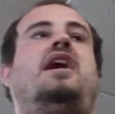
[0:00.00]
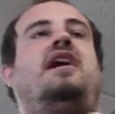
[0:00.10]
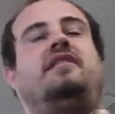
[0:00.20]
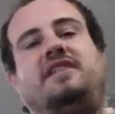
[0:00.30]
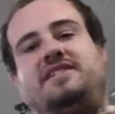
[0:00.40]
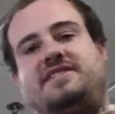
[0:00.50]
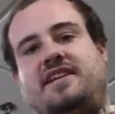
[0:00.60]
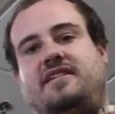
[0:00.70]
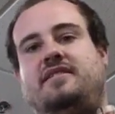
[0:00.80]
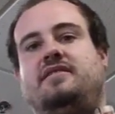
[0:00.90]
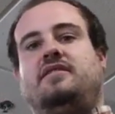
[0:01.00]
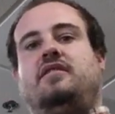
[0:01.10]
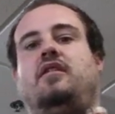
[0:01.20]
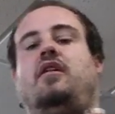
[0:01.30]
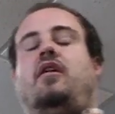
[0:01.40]
And listen,
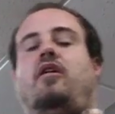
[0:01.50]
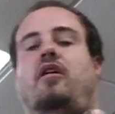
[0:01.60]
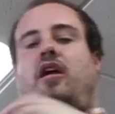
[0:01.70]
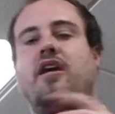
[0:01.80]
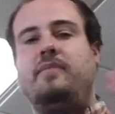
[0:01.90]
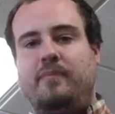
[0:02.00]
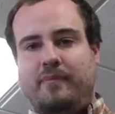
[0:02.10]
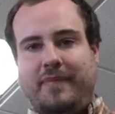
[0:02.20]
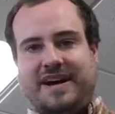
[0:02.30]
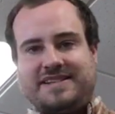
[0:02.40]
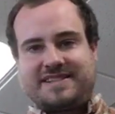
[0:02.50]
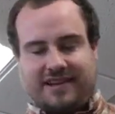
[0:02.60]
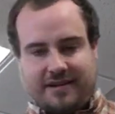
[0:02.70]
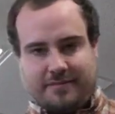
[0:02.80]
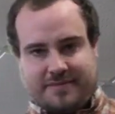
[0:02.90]
on
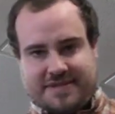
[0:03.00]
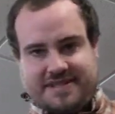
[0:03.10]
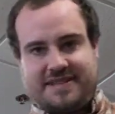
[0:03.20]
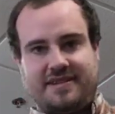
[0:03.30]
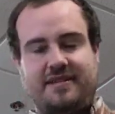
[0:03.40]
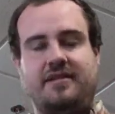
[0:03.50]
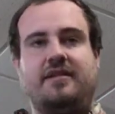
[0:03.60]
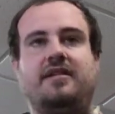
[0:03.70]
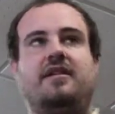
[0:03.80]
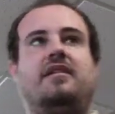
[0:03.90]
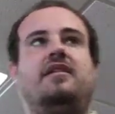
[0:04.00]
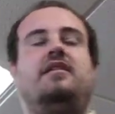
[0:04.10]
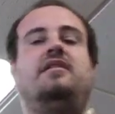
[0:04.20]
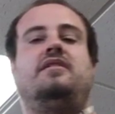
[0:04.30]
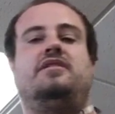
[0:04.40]
Muslims,
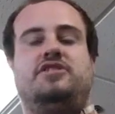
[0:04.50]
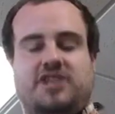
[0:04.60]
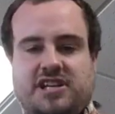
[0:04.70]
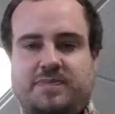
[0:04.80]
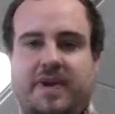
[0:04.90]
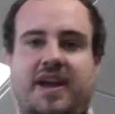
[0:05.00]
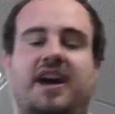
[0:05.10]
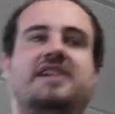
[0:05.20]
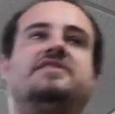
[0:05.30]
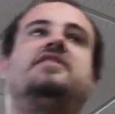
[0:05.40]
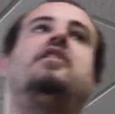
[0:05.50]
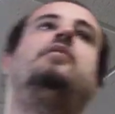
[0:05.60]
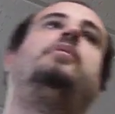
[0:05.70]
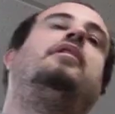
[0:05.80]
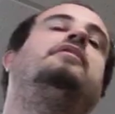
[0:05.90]
just because there
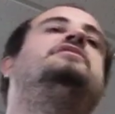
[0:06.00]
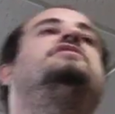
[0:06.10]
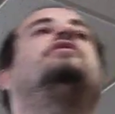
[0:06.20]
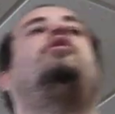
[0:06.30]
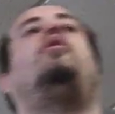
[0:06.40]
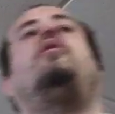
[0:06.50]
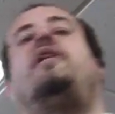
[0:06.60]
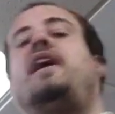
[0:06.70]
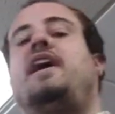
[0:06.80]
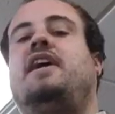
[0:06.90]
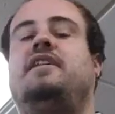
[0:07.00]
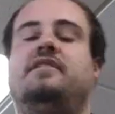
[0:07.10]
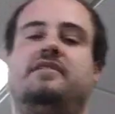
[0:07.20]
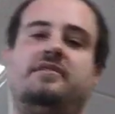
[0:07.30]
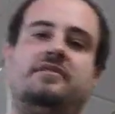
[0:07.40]
are parts of the Quran
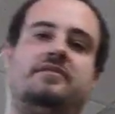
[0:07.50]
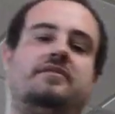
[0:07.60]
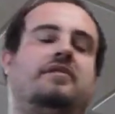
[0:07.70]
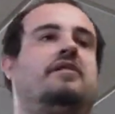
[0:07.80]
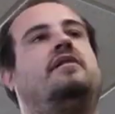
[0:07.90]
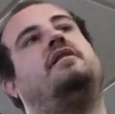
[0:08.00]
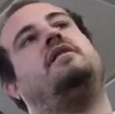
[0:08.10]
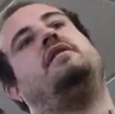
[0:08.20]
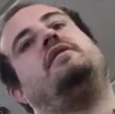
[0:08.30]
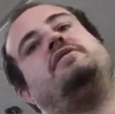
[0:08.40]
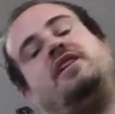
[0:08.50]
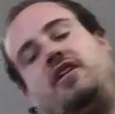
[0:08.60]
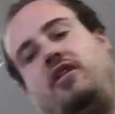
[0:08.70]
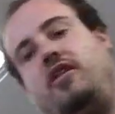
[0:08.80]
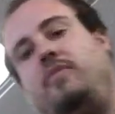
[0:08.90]
that
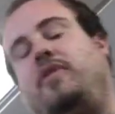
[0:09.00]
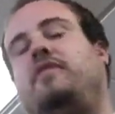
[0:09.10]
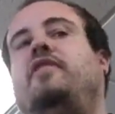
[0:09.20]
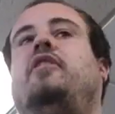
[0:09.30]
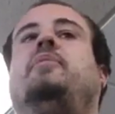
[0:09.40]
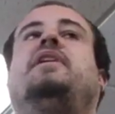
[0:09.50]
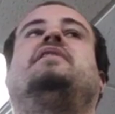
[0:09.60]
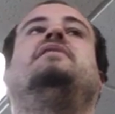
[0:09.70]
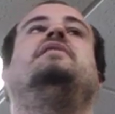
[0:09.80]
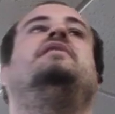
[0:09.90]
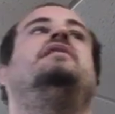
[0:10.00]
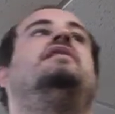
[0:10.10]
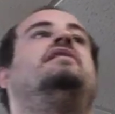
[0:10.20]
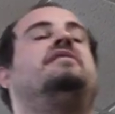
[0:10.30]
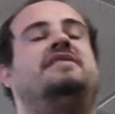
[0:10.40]
are homophobic
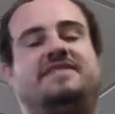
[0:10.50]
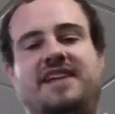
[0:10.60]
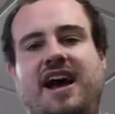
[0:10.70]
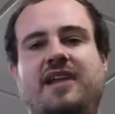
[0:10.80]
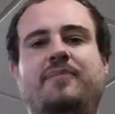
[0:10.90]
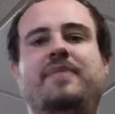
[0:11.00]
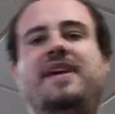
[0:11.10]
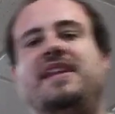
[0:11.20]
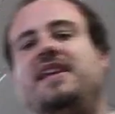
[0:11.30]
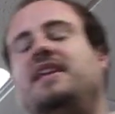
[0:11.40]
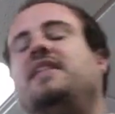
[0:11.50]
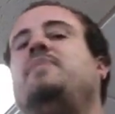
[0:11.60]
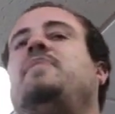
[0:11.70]
does not immediately